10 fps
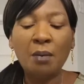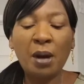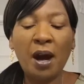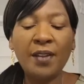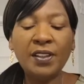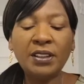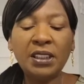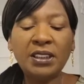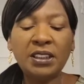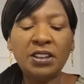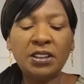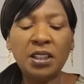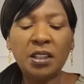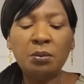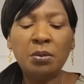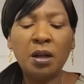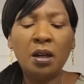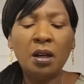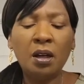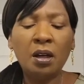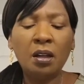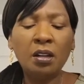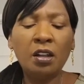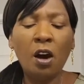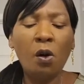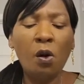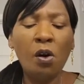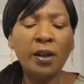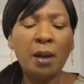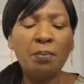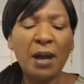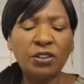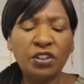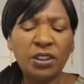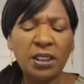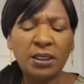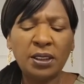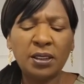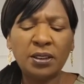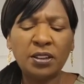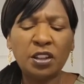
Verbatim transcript: But others listening to him go on about Jesus,